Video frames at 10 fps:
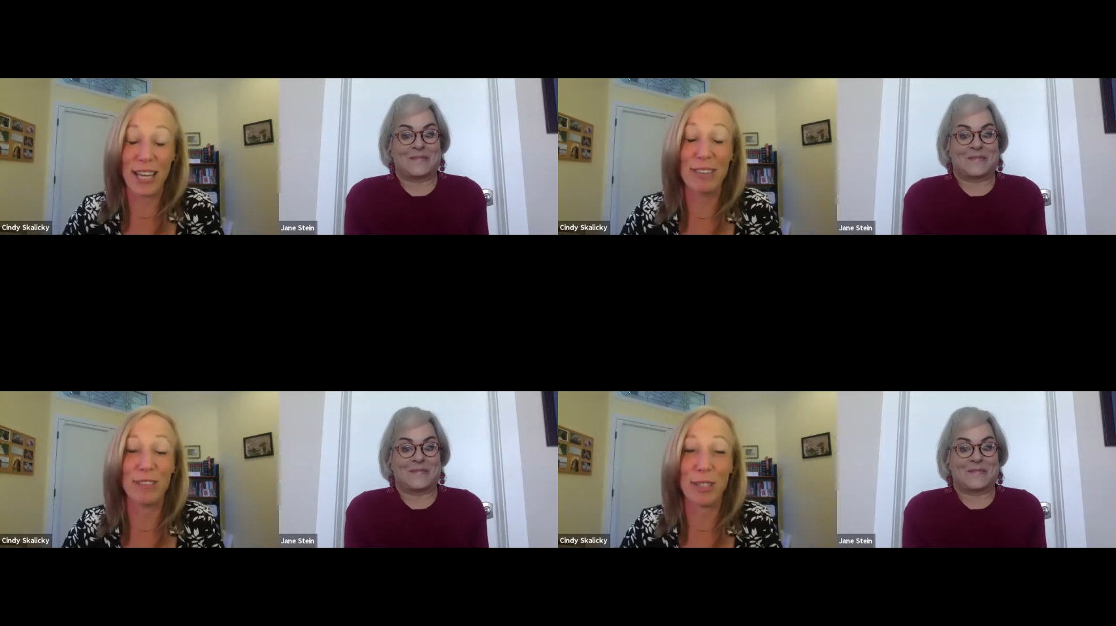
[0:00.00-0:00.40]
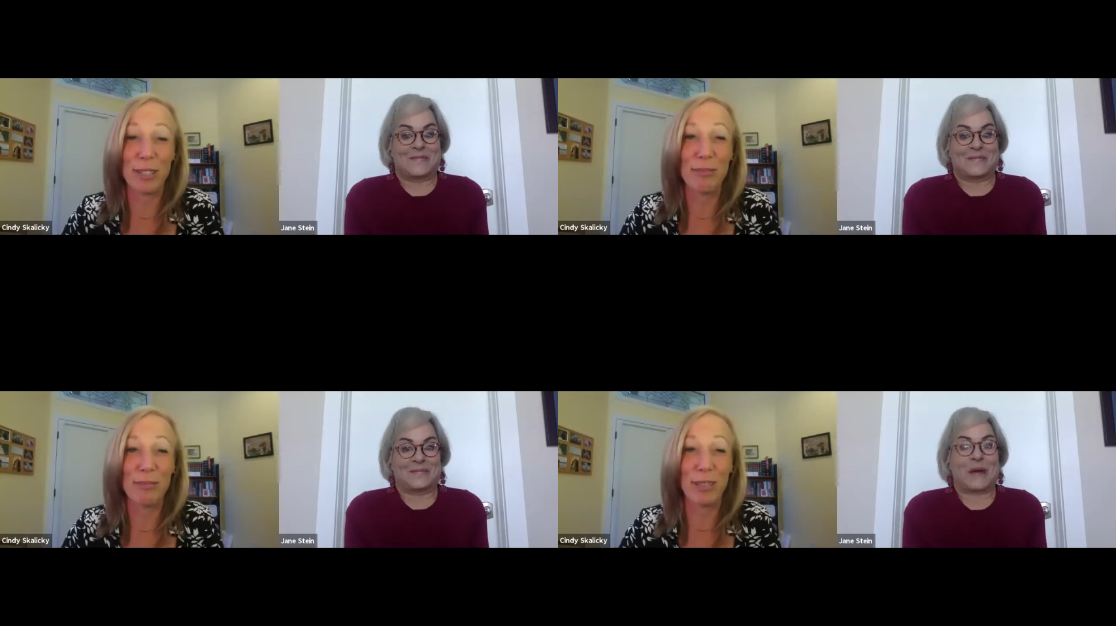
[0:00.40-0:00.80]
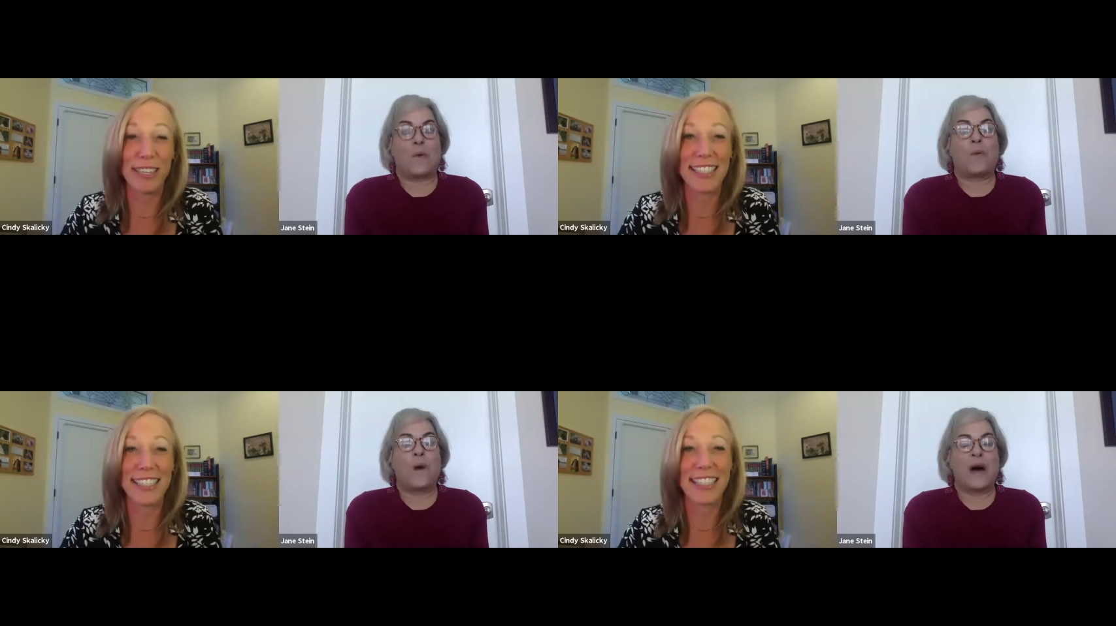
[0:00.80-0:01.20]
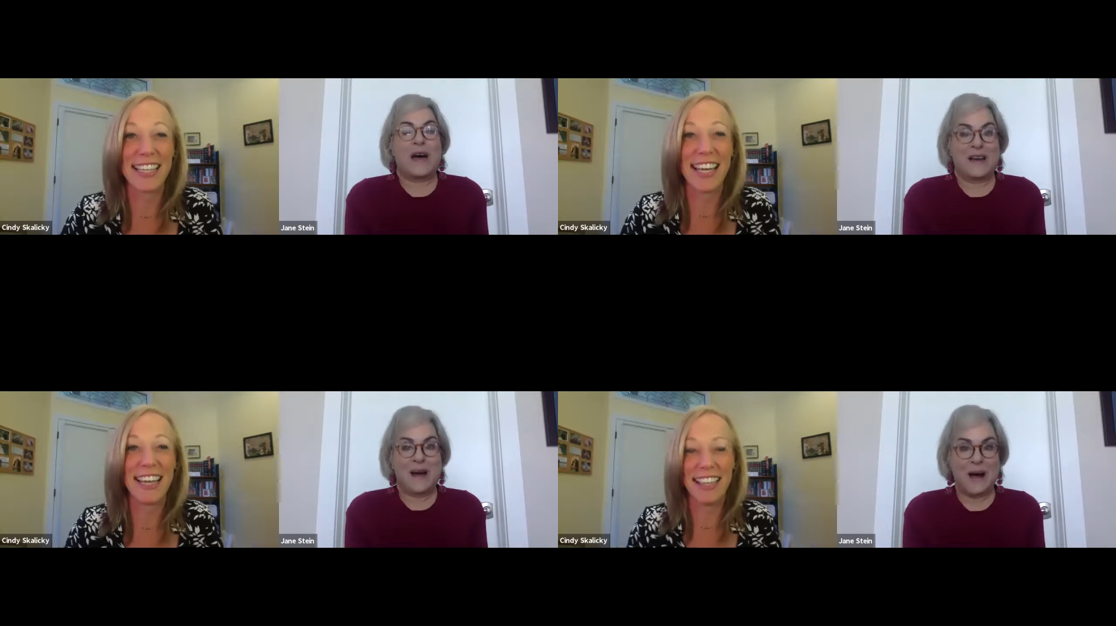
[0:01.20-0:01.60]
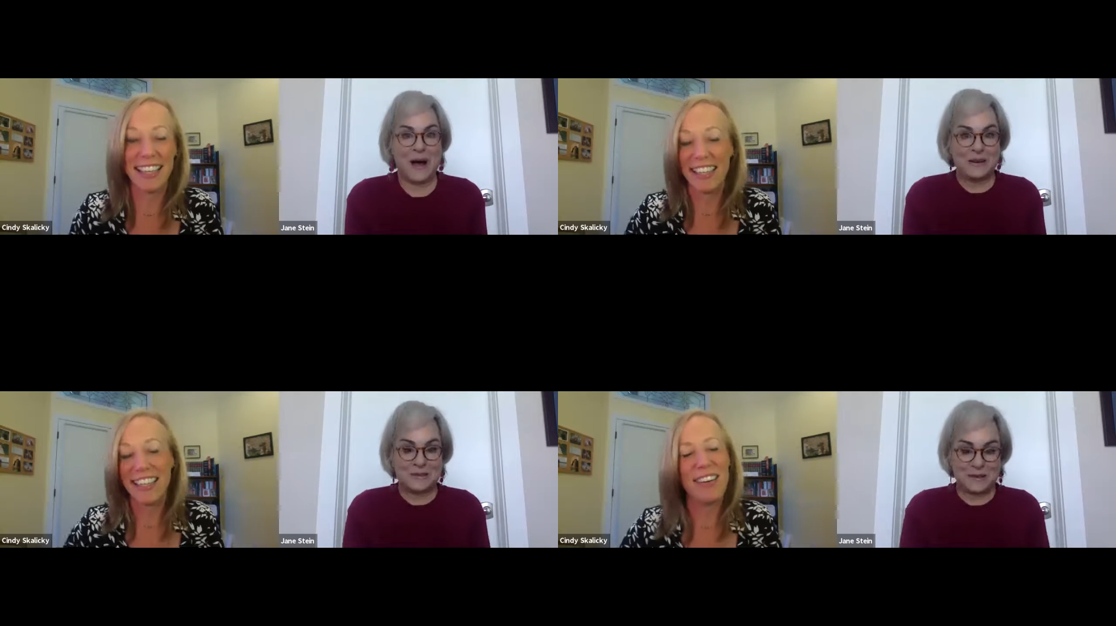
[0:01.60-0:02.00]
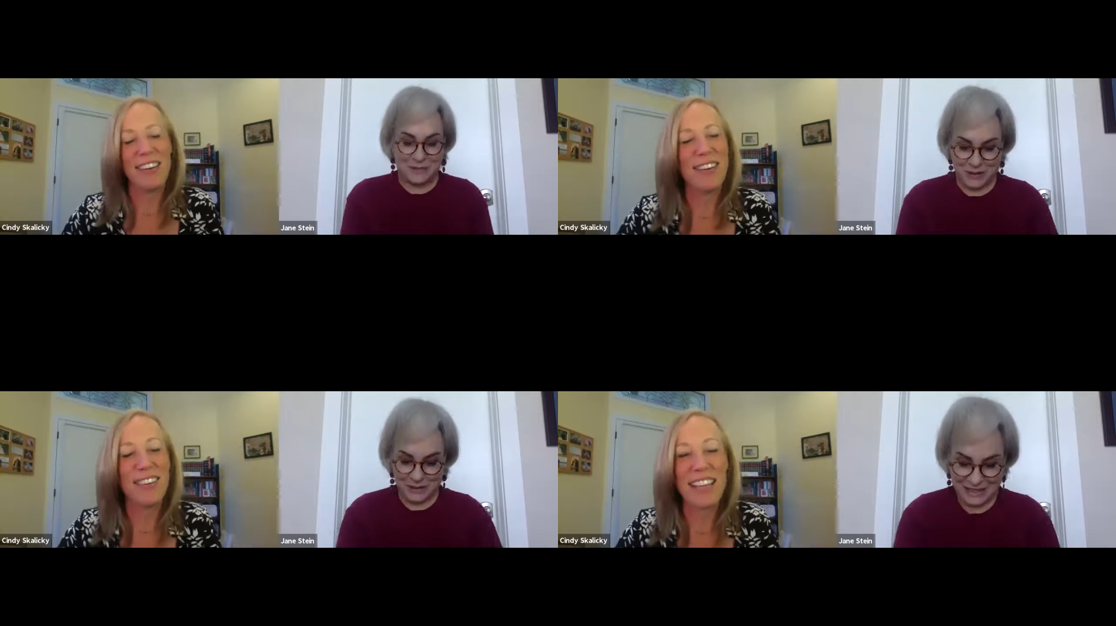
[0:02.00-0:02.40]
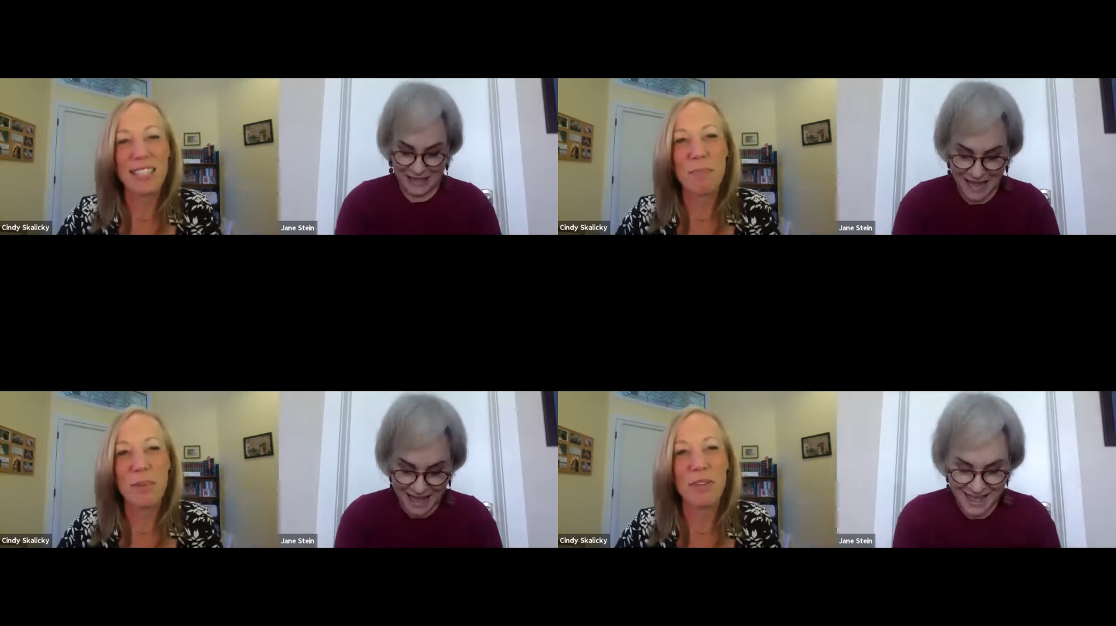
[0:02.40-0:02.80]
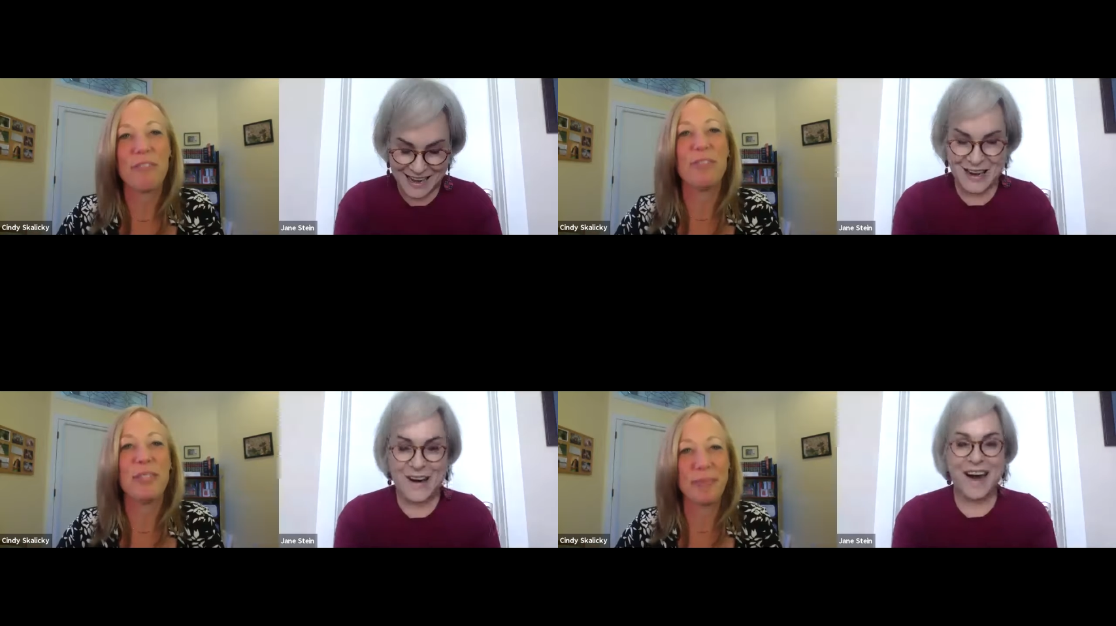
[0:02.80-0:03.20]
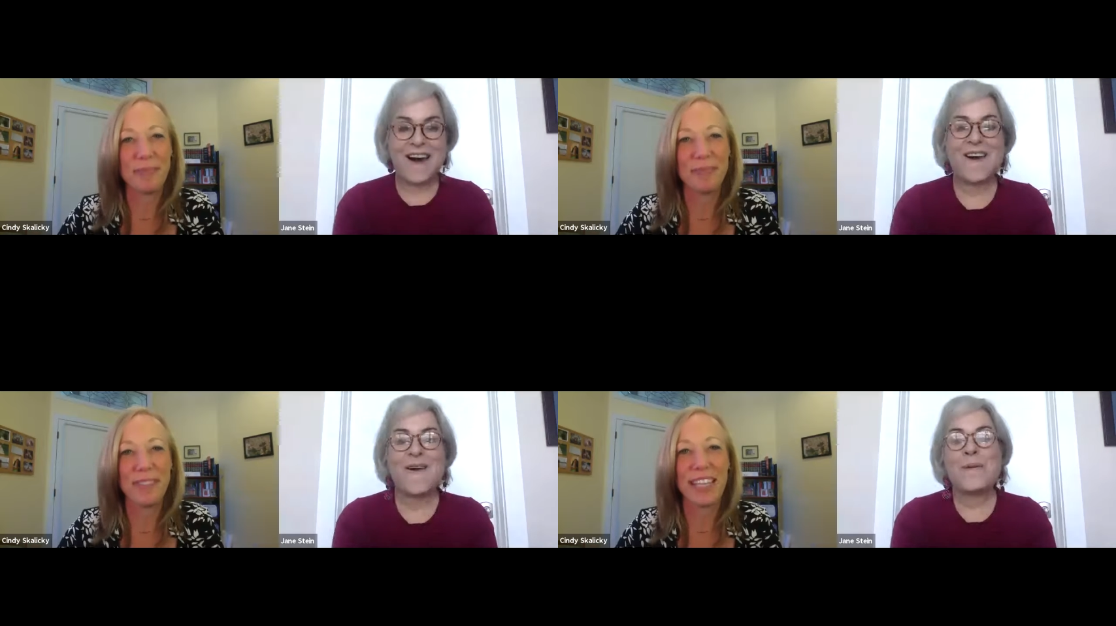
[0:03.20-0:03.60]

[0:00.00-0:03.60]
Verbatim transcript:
Speaker 1: I ever heard one to say, 100%. oh, that's beautiful.